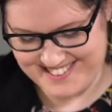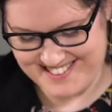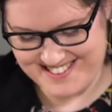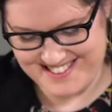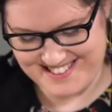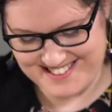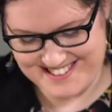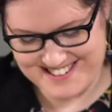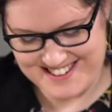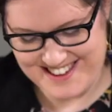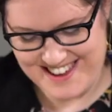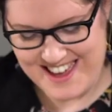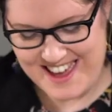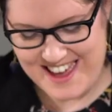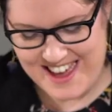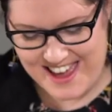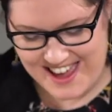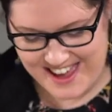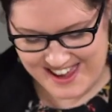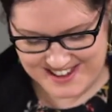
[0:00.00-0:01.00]
Excellent.
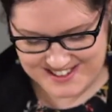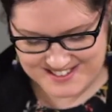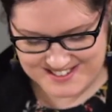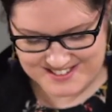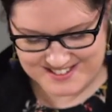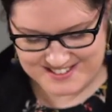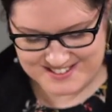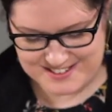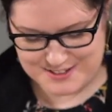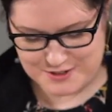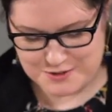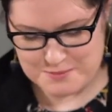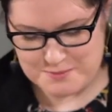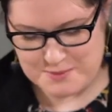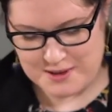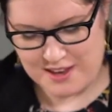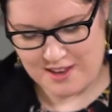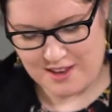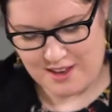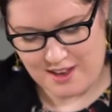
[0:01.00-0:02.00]
And tell
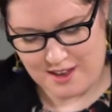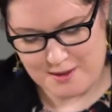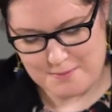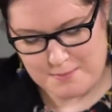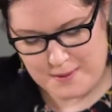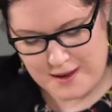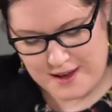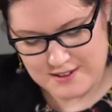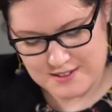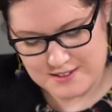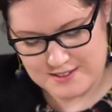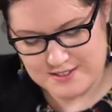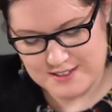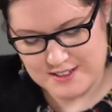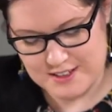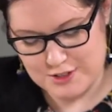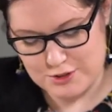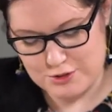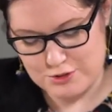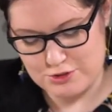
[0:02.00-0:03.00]
me about
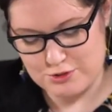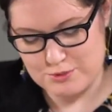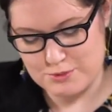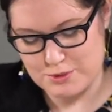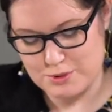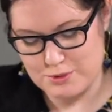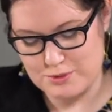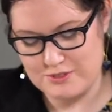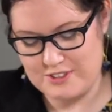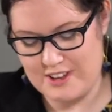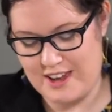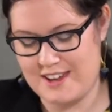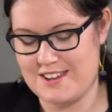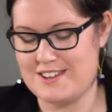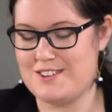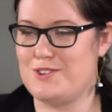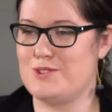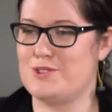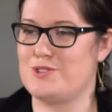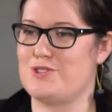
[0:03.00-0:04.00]
a usual day
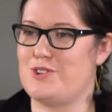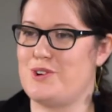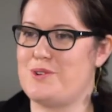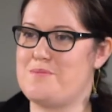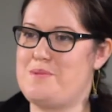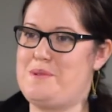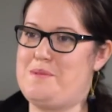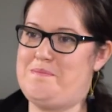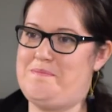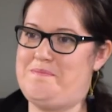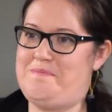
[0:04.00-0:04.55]
in your job.